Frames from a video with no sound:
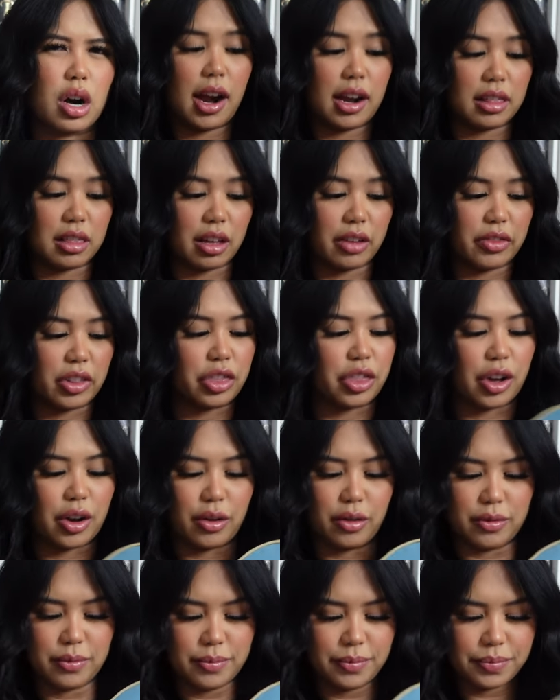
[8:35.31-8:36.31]
I love it
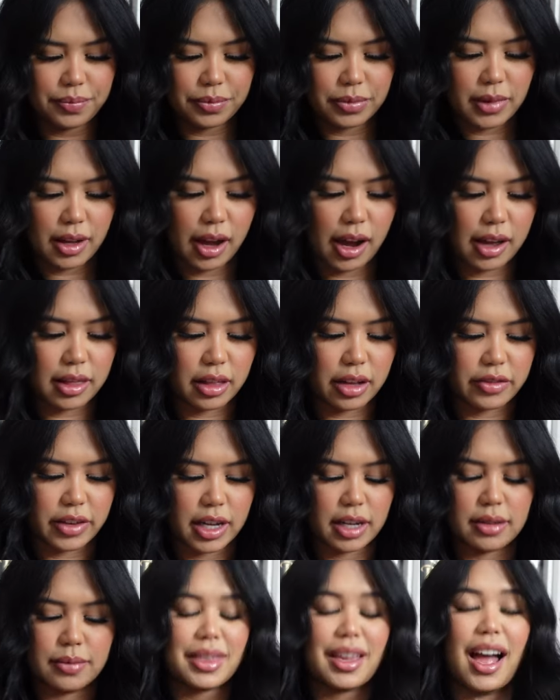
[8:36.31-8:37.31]
though. I love
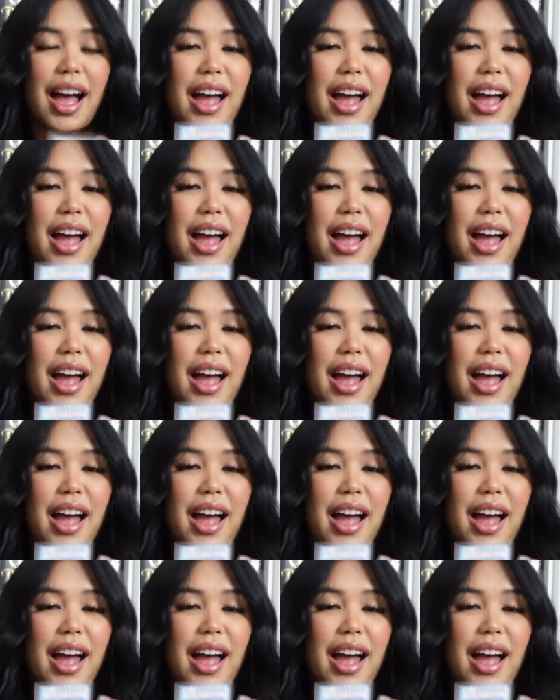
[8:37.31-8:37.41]
it.